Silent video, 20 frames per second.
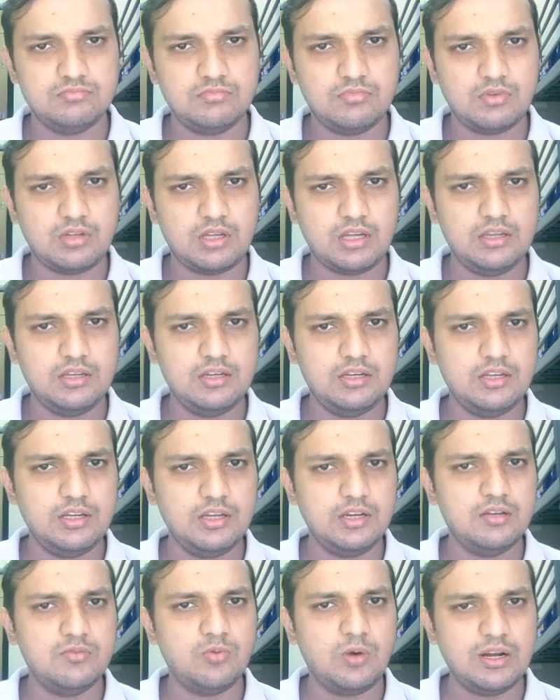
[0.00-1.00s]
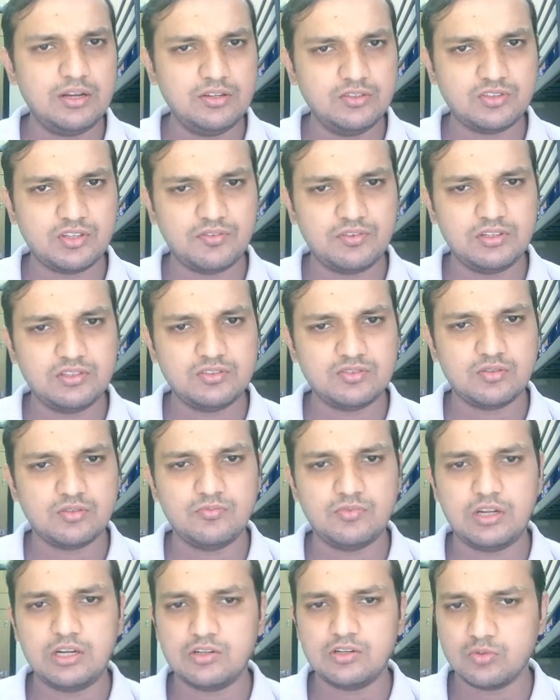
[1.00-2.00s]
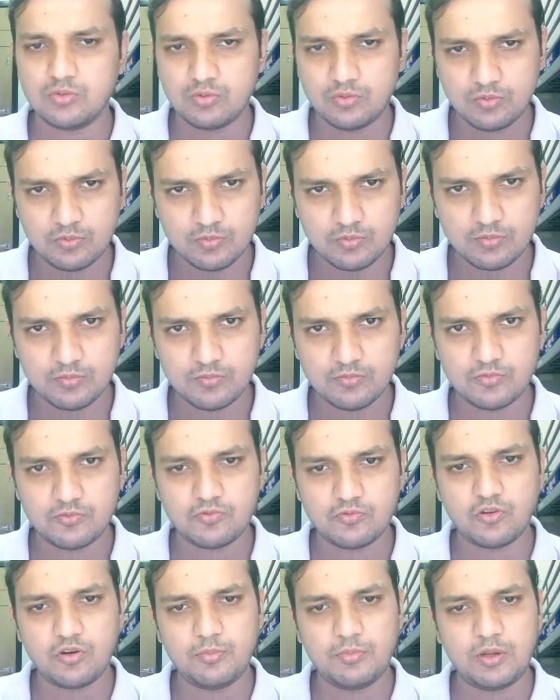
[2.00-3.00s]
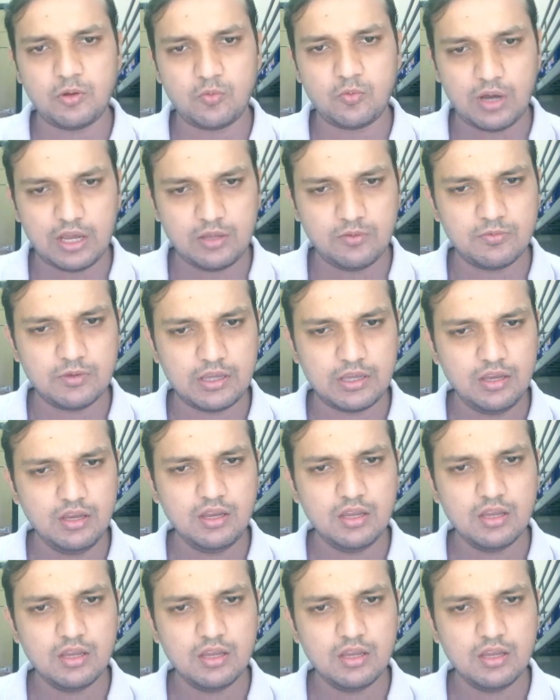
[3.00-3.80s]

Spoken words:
I need 17 somewhere to form a Y wing,